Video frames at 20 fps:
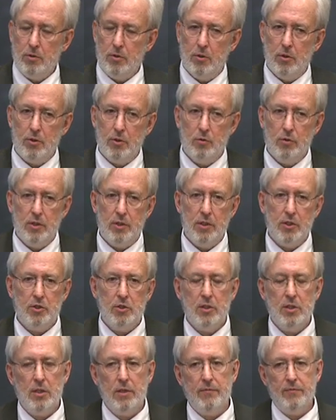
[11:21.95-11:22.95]
or
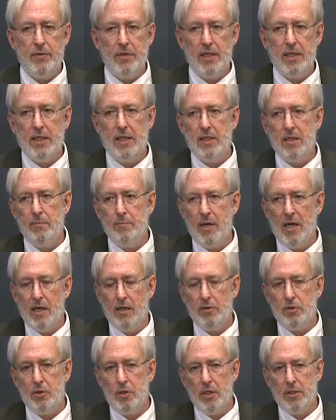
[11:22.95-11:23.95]
tradition of thinking
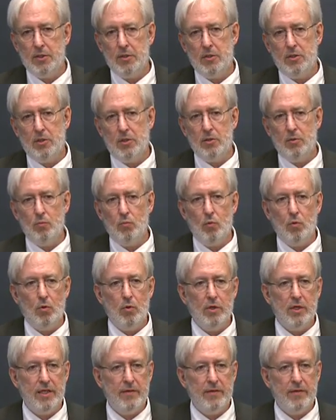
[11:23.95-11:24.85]
about justice and war,